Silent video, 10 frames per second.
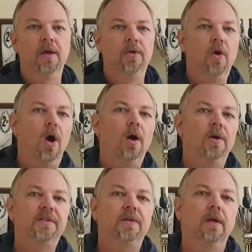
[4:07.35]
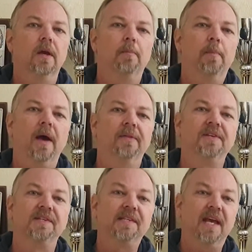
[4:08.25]
who ask about the
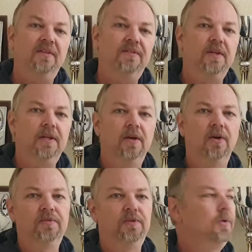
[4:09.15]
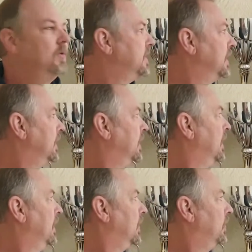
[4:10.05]
safety of using
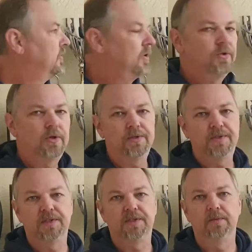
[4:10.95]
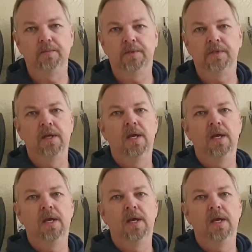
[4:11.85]
cruise control systems